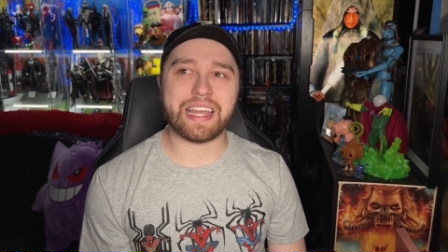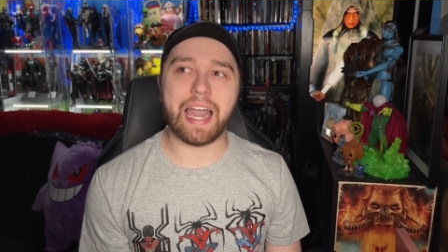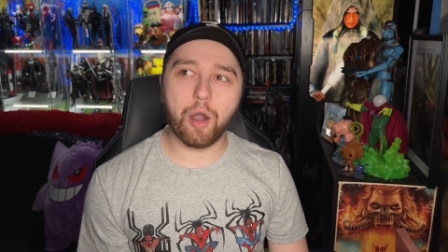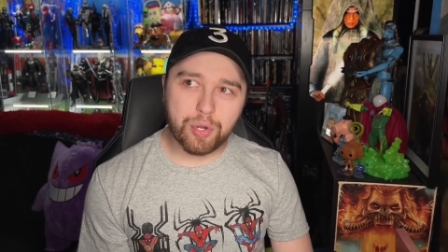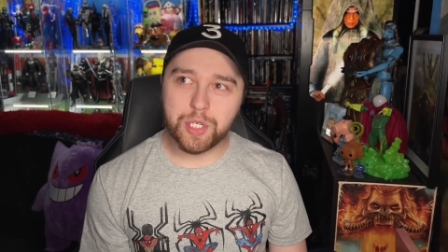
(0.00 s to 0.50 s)

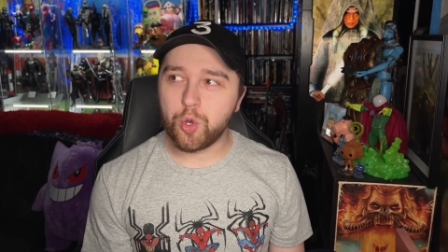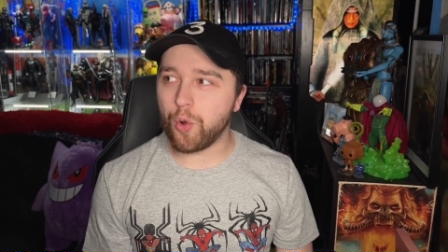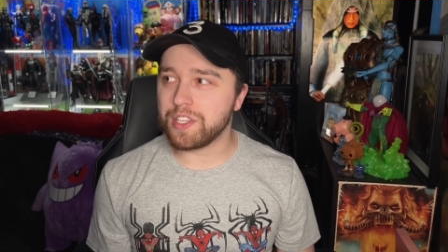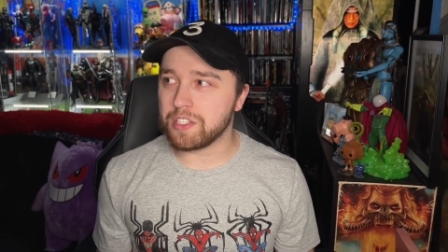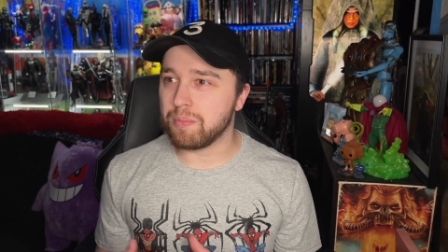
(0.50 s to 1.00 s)
How are you
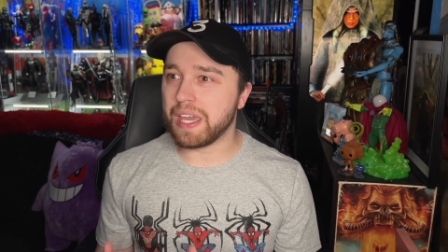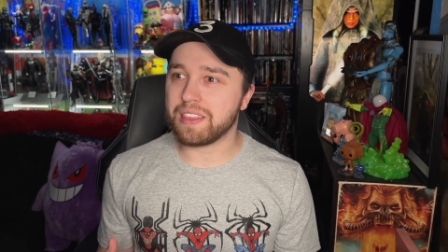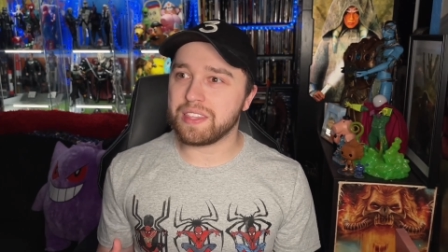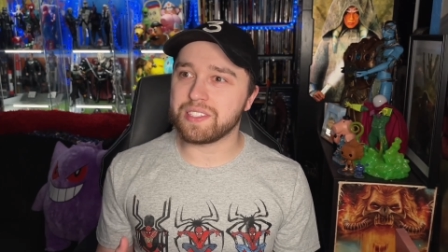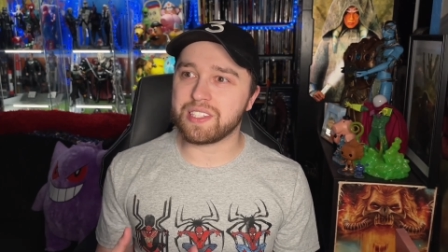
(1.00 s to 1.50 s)
going to
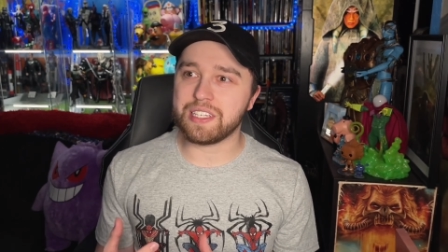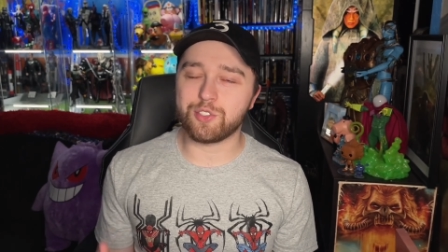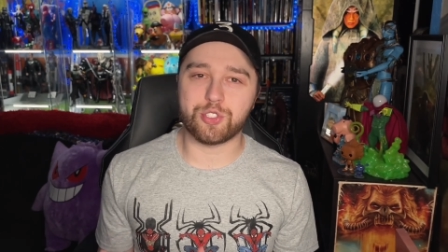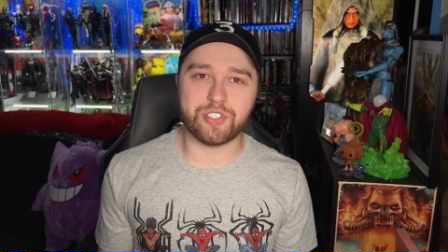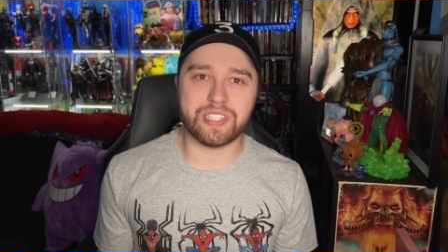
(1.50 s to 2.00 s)
make this
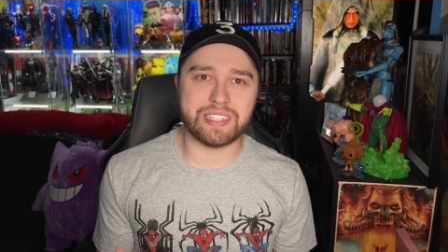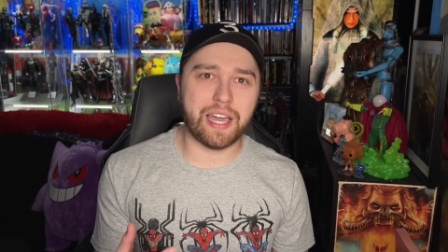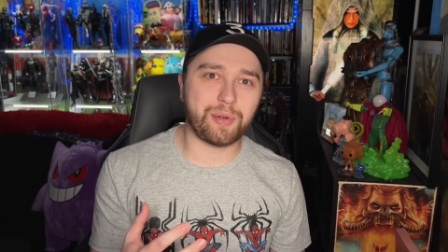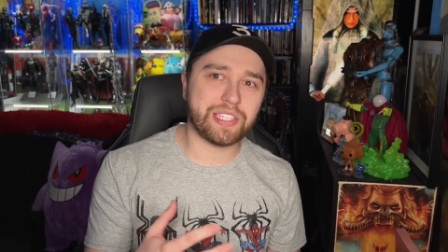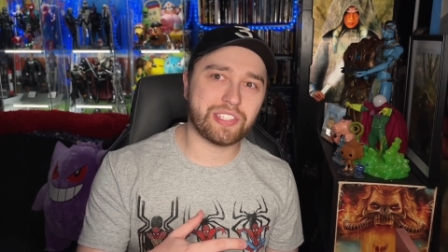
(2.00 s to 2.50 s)
interesting?
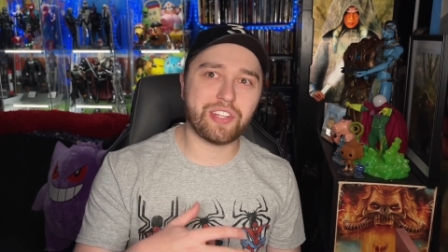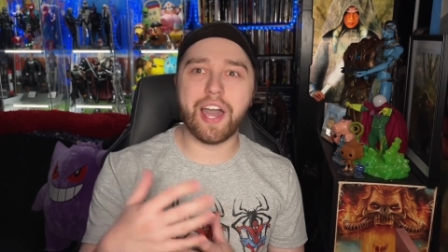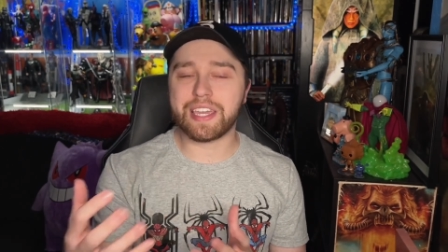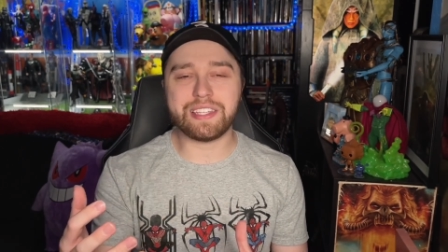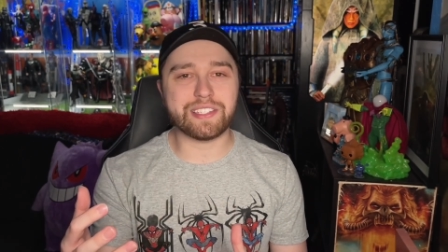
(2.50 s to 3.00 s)
Now he's
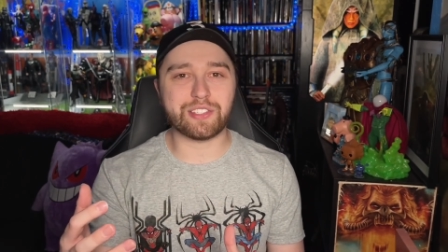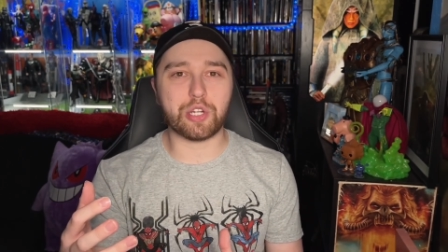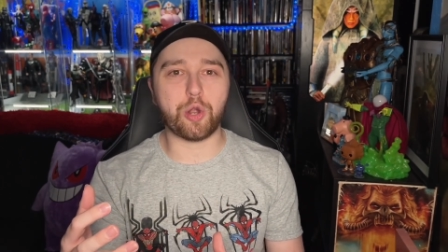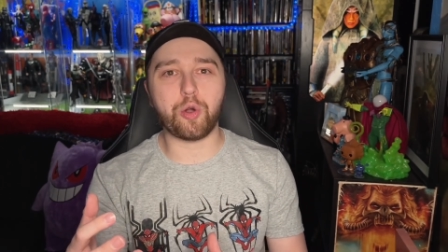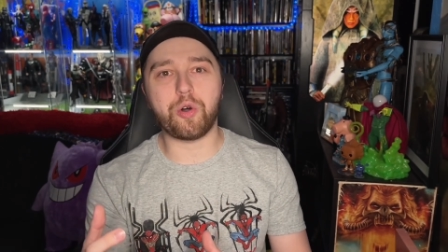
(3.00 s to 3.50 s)
stalking this
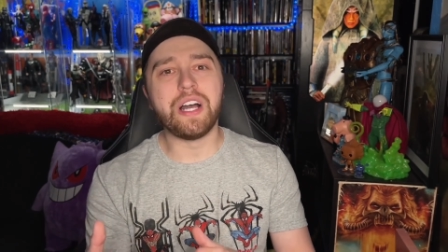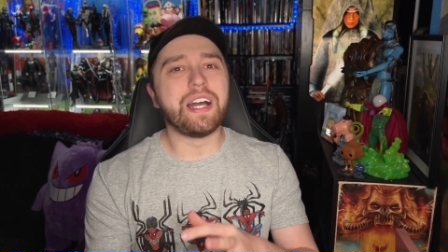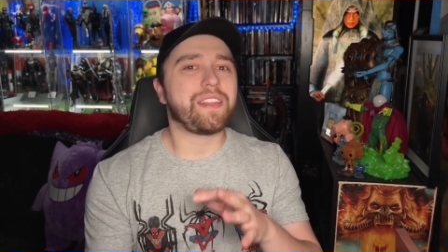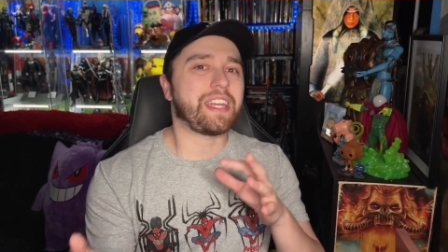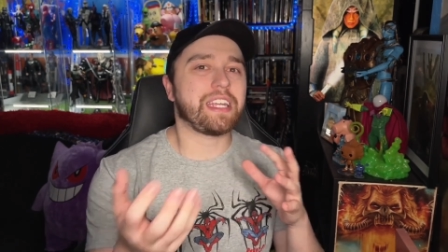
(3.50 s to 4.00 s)
girl
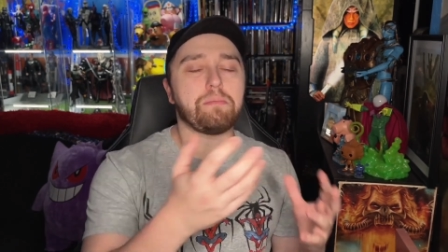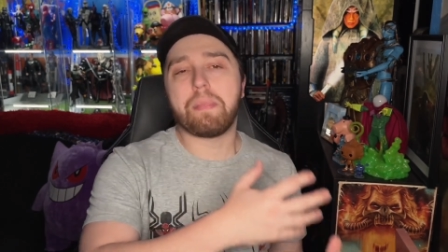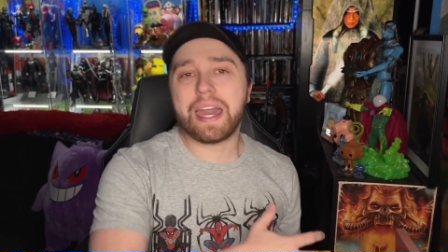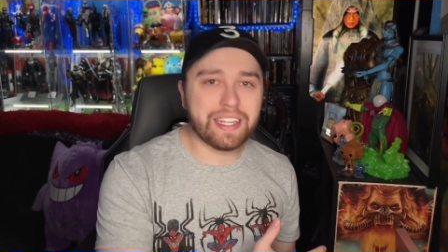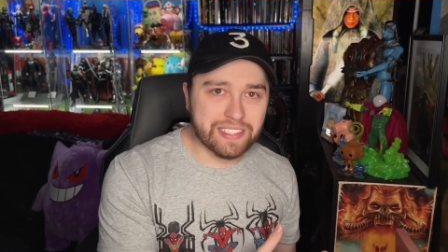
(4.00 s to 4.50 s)
that he
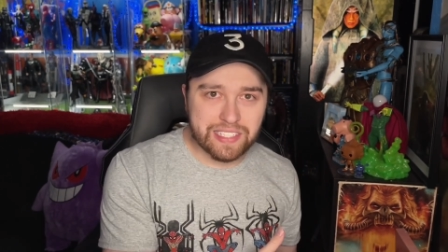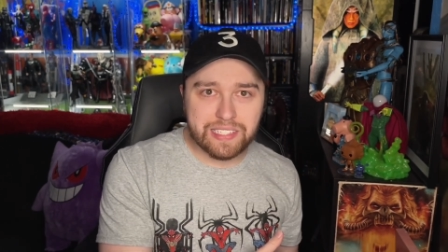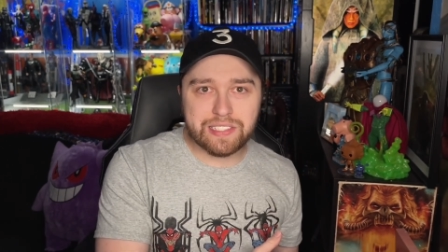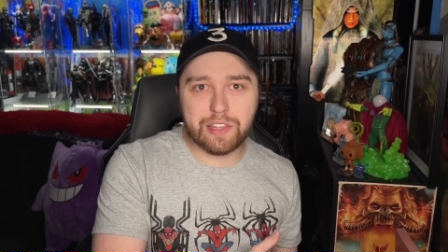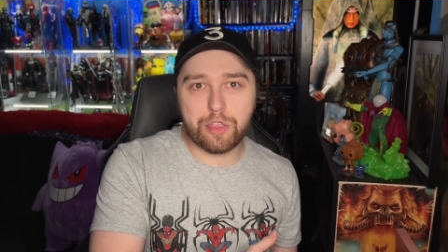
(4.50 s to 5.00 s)
met in
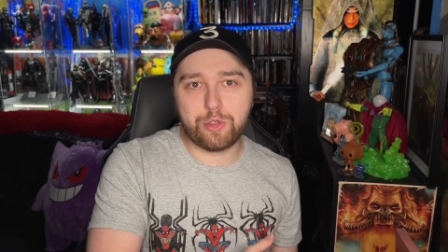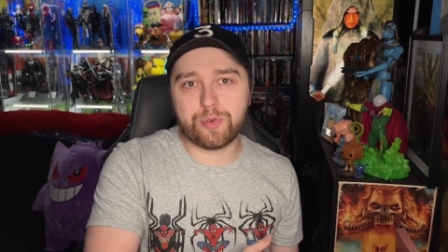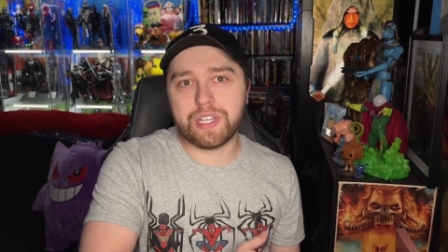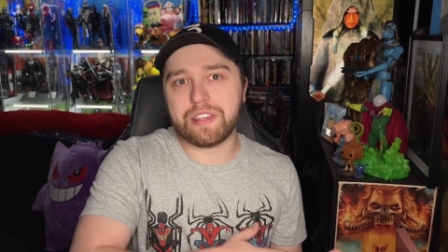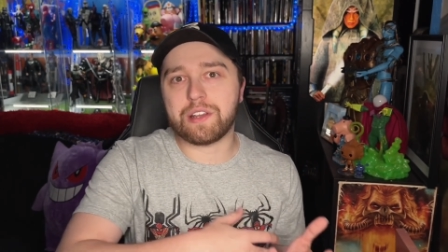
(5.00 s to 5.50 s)
Season
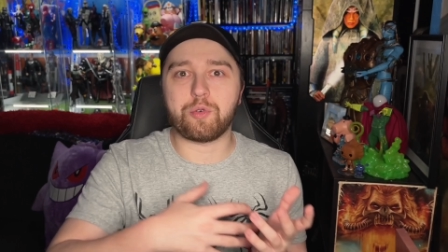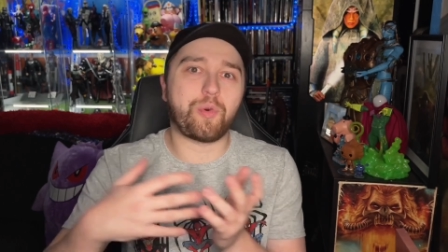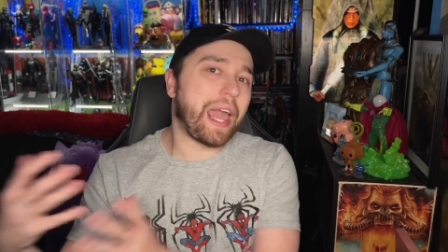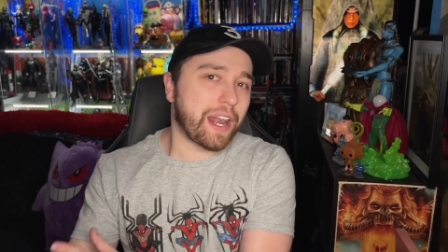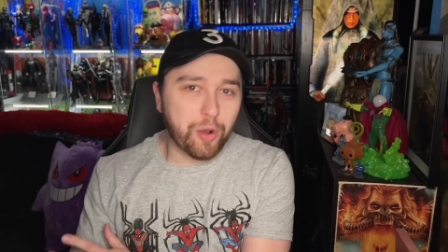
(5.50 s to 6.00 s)
3 that
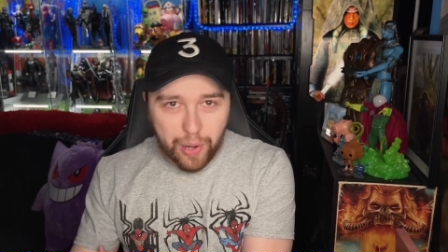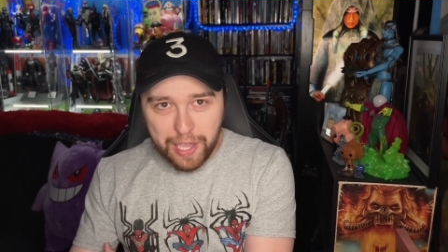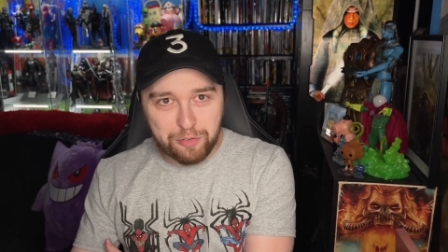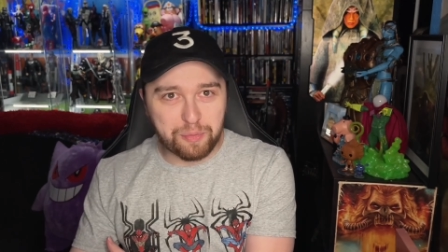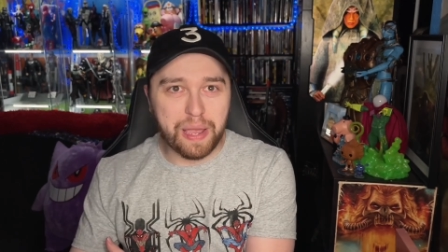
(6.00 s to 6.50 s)
ran
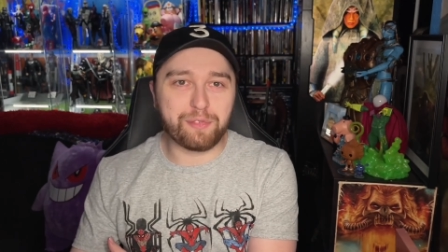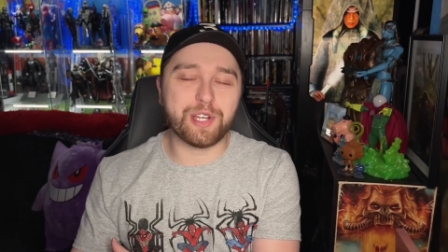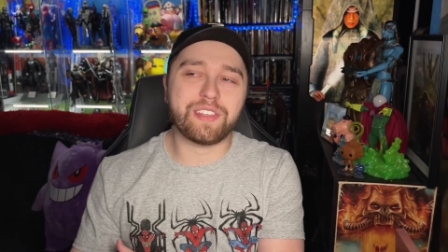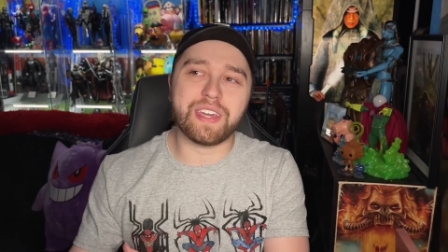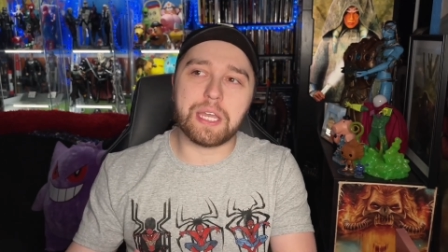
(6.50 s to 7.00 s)
away from
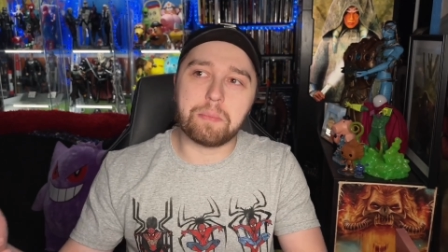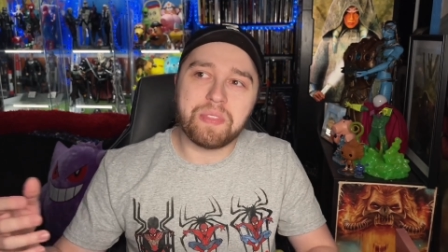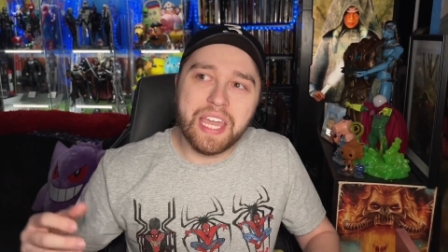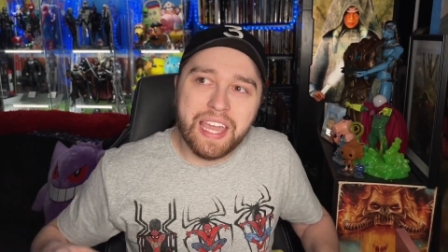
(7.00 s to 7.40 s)
everything.